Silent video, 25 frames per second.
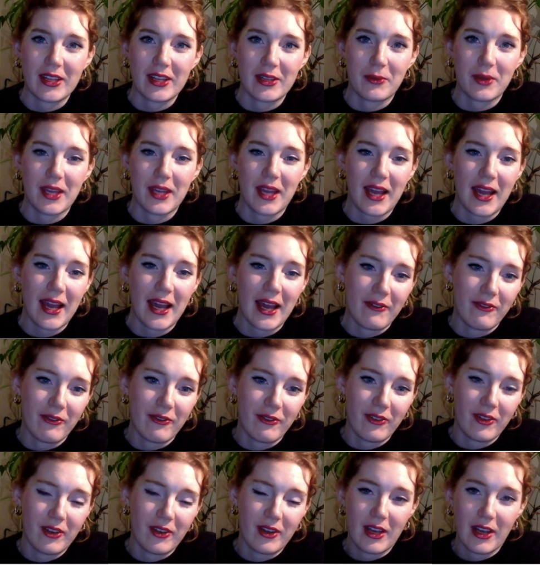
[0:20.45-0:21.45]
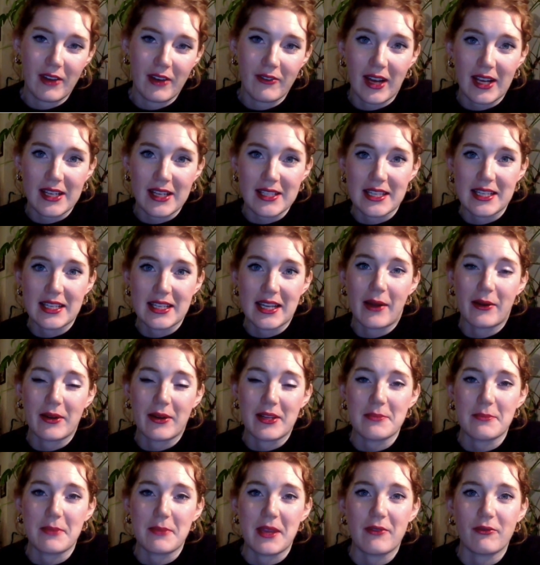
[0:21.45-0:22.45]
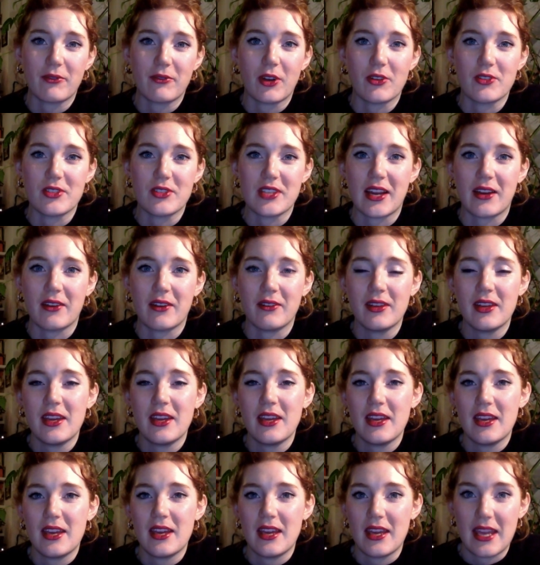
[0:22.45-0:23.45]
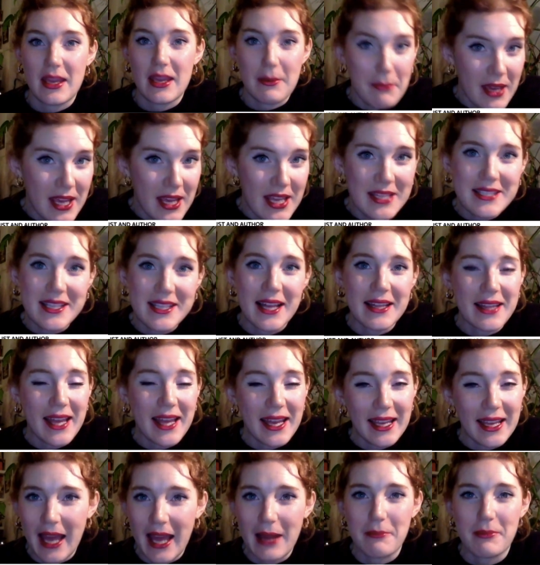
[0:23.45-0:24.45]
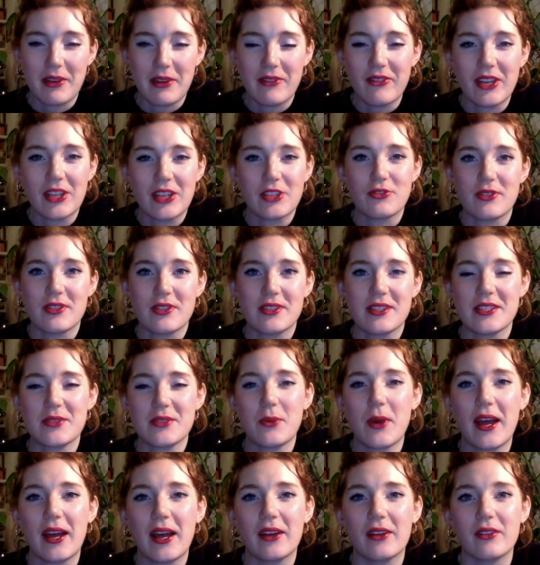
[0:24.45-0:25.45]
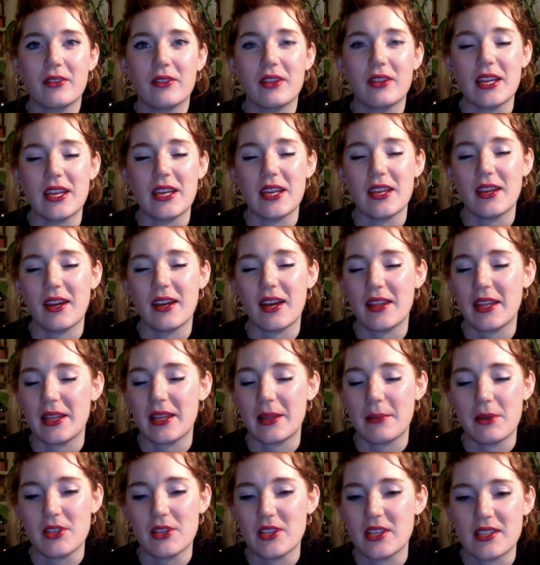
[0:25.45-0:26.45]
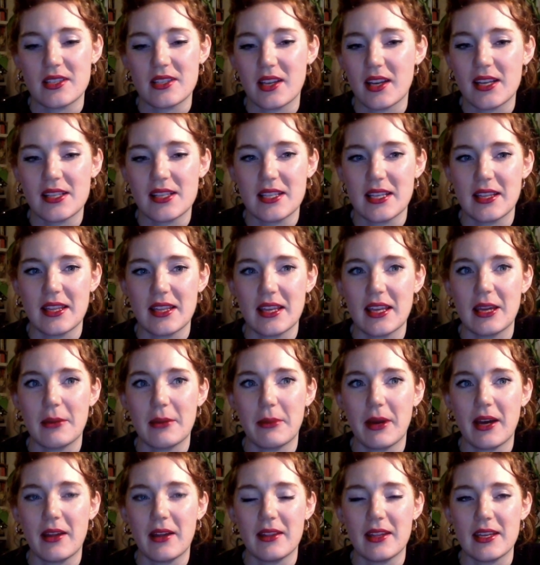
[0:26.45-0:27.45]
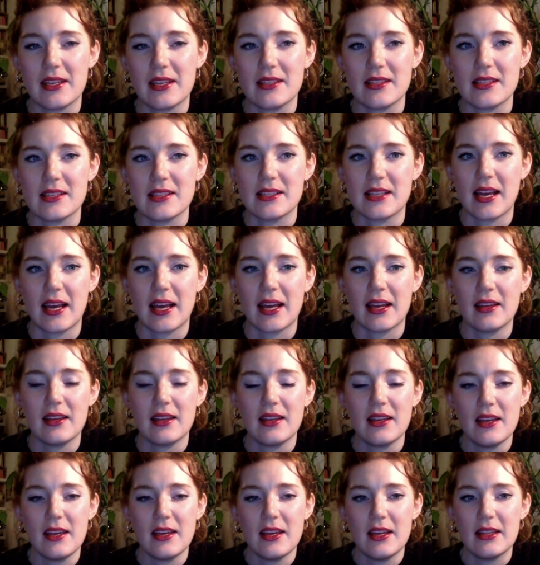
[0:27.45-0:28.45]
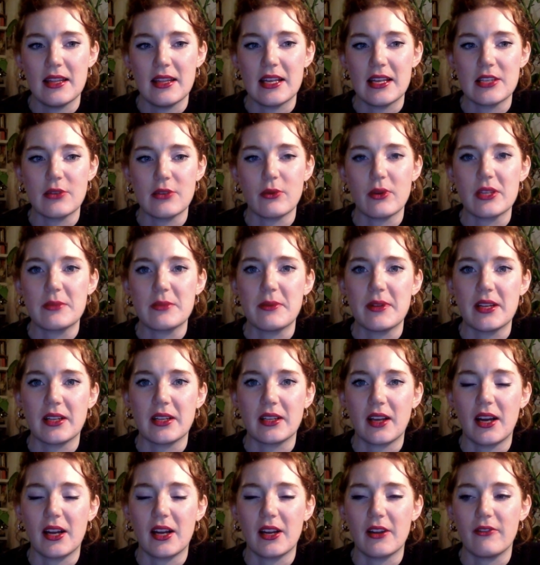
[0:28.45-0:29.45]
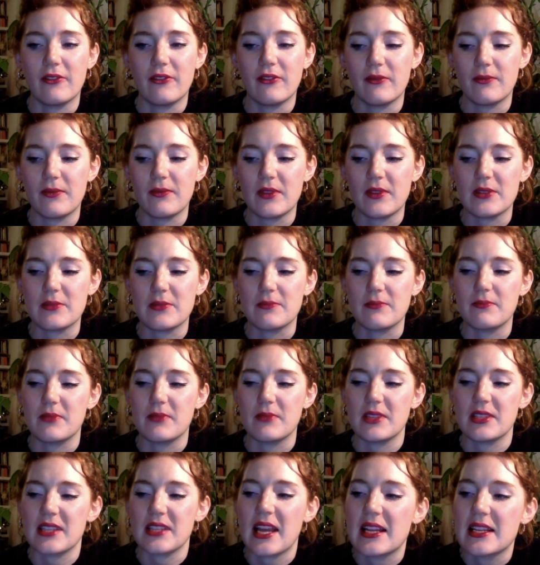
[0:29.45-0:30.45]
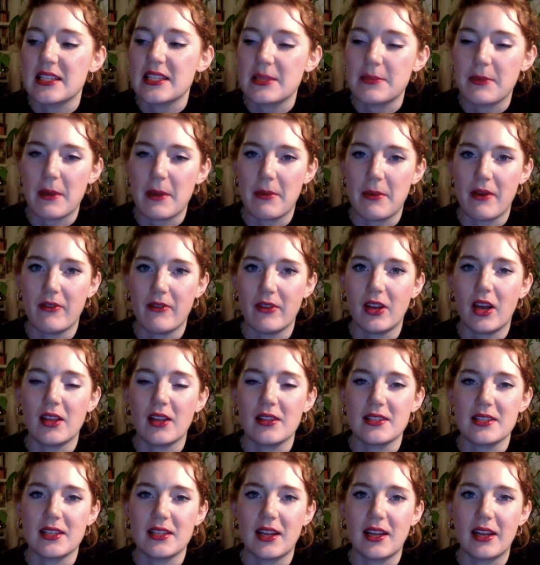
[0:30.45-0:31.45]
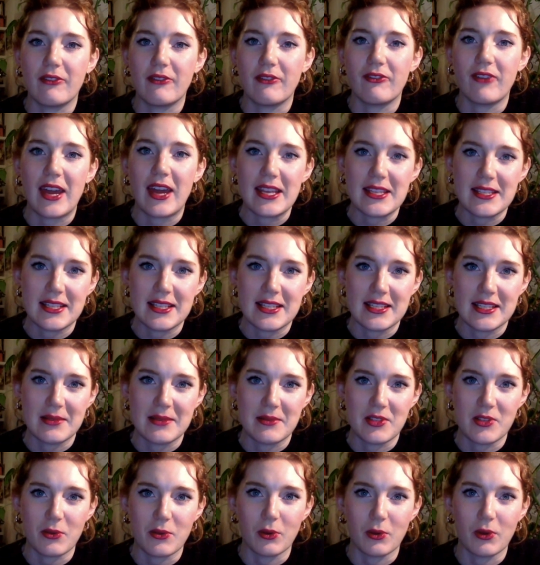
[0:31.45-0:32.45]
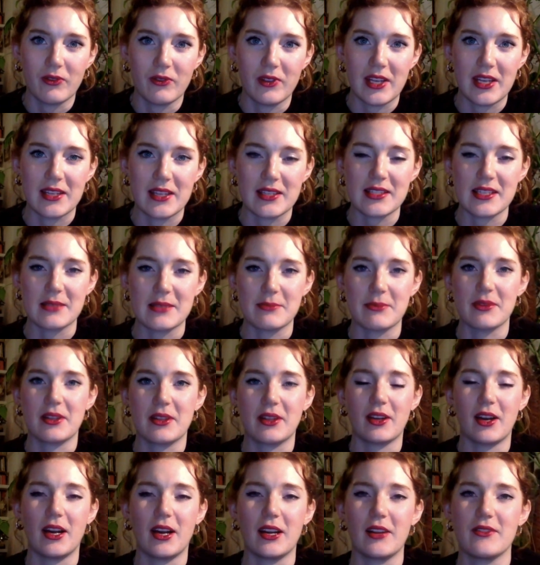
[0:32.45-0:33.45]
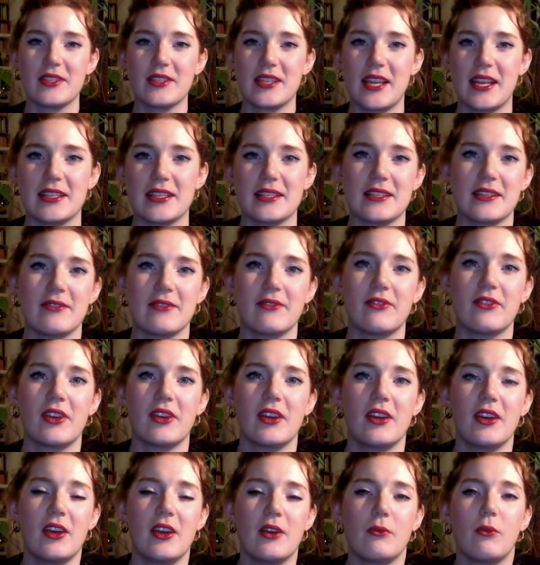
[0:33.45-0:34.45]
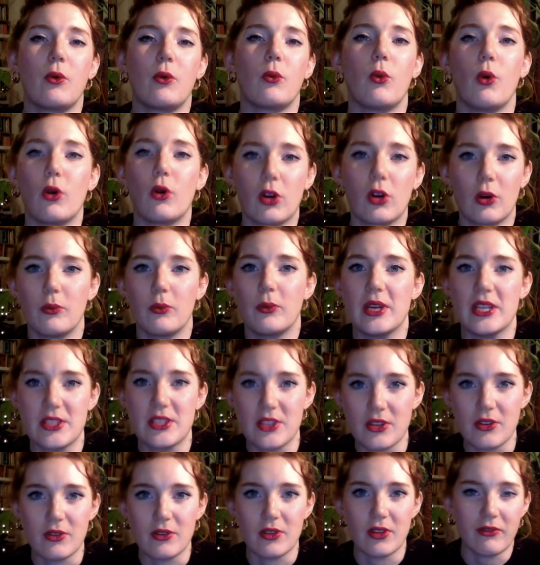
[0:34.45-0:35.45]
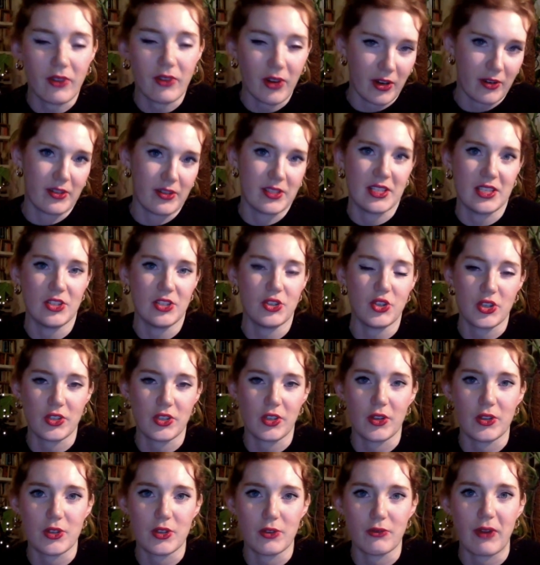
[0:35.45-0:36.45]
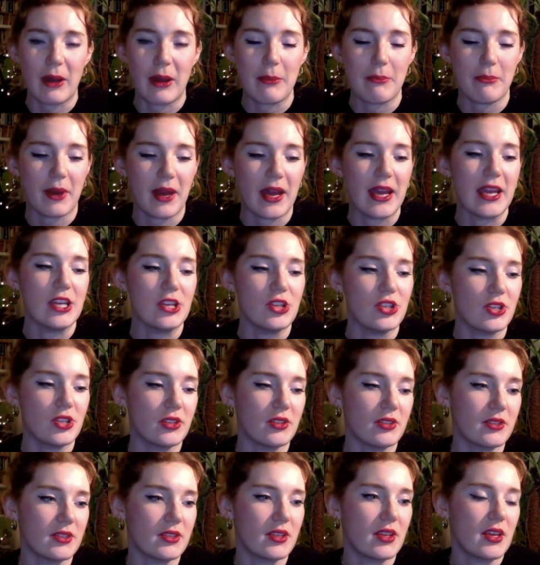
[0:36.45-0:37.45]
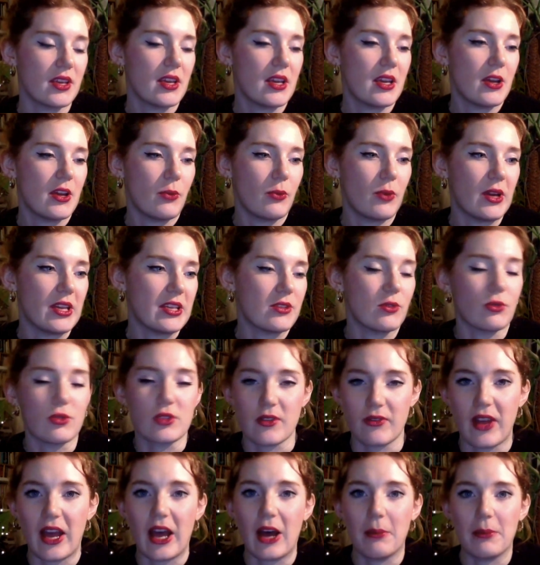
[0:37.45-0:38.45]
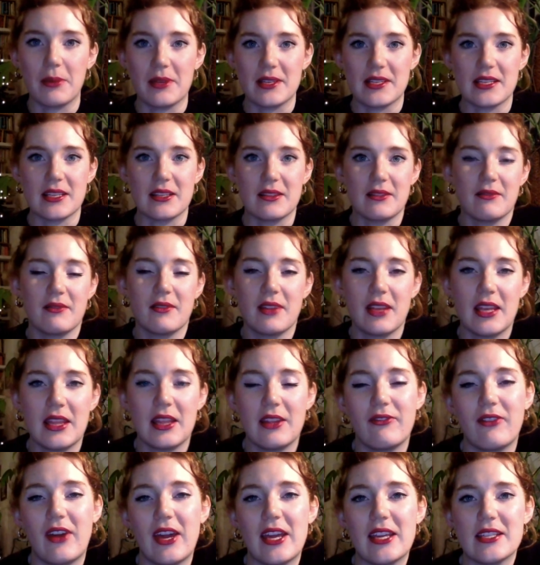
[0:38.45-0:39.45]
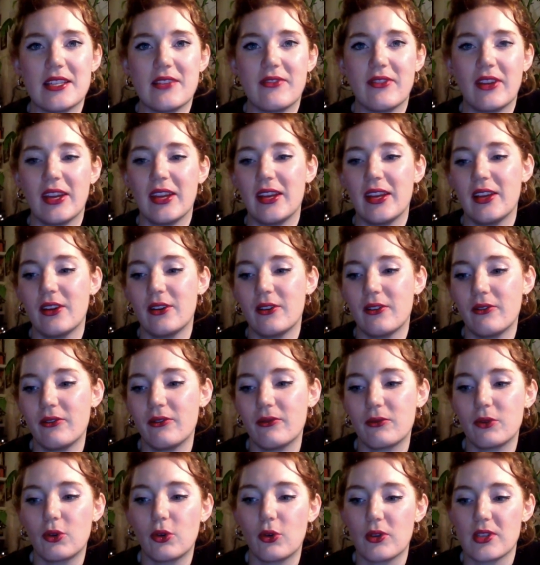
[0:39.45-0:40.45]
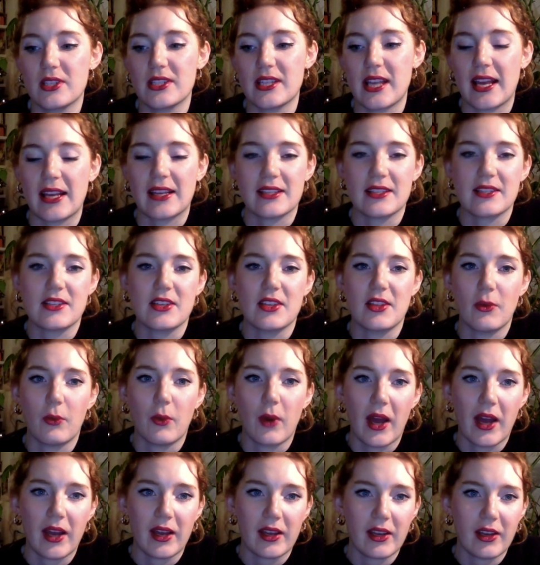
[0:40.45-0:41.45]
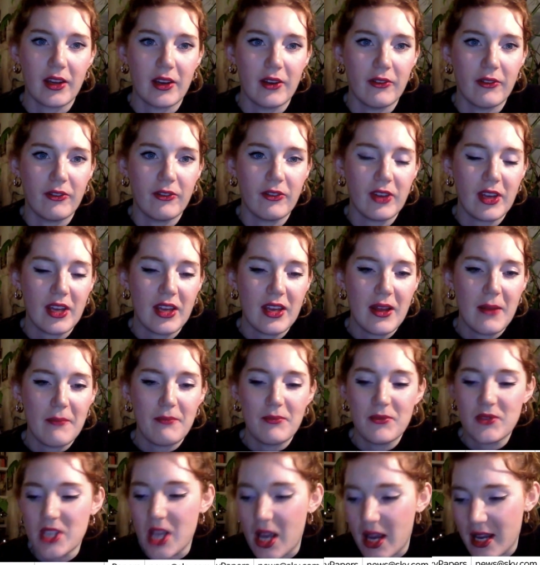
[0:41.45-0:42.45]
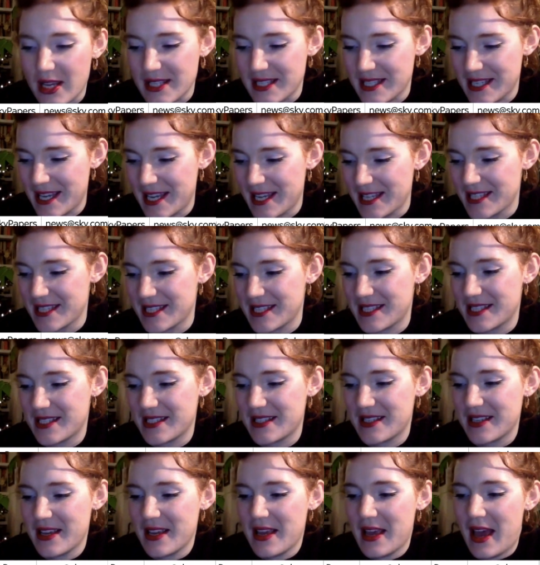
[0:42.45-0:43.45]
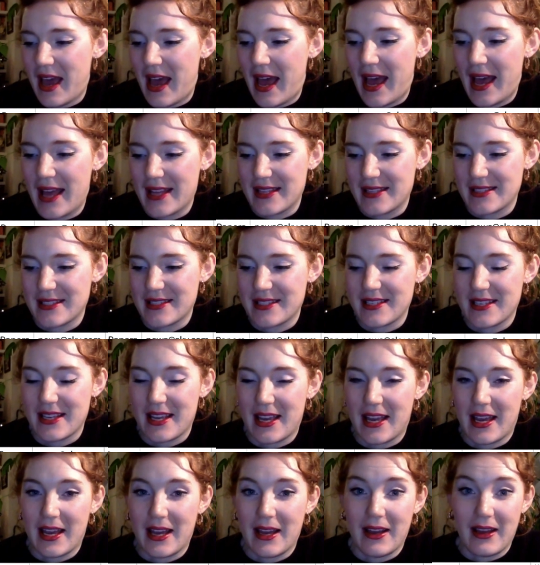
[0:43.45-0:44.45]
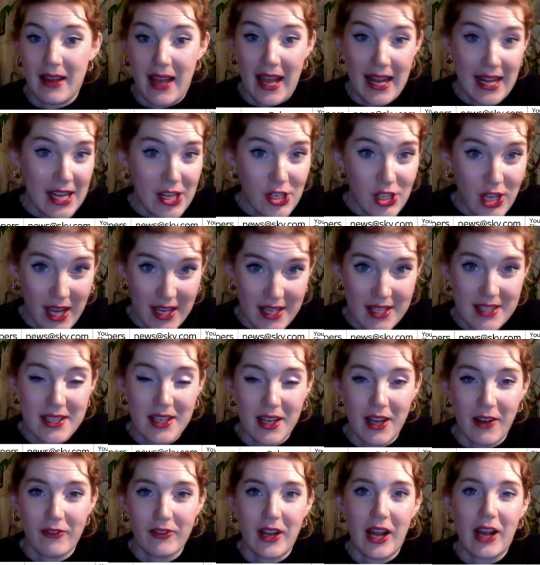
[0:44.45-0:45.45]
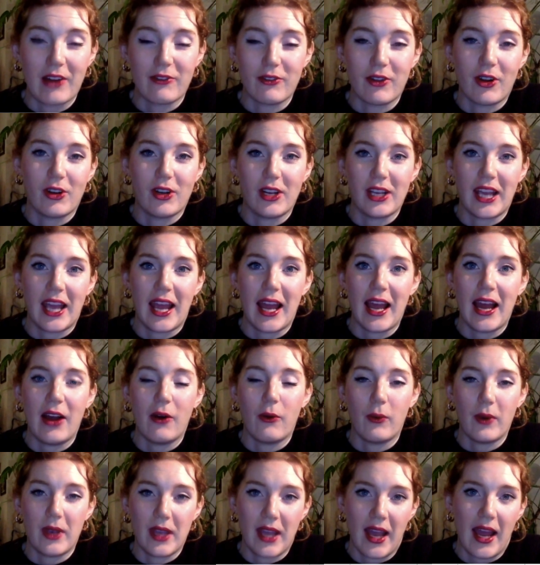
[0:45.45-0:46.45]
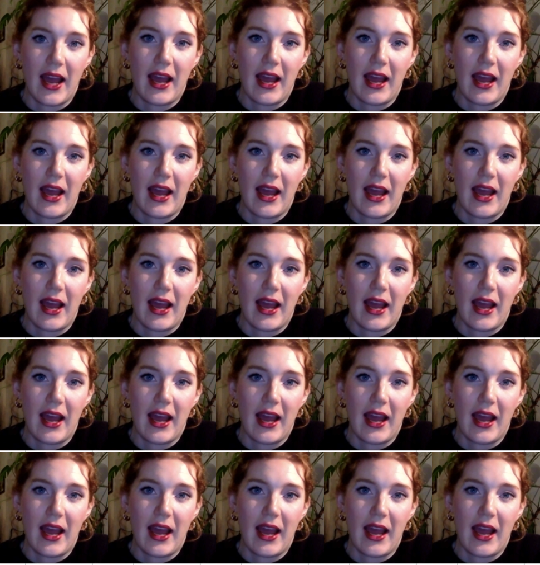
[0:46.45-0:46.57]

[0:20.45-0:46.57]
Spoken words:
fact that we have a vaccine now and it's being rolled out means that there can be victories as well. I think the most exciting thing about this is that there's always been a kind of there's tended to be a bit of an underlying fatalism to all of this. There's been a kind of sense of, well, what can we do? The virus is just going to rampage, and we're sort of helpless in the face of it. And of course, thanks to the work of scientists and NHS staff now rolling it out, we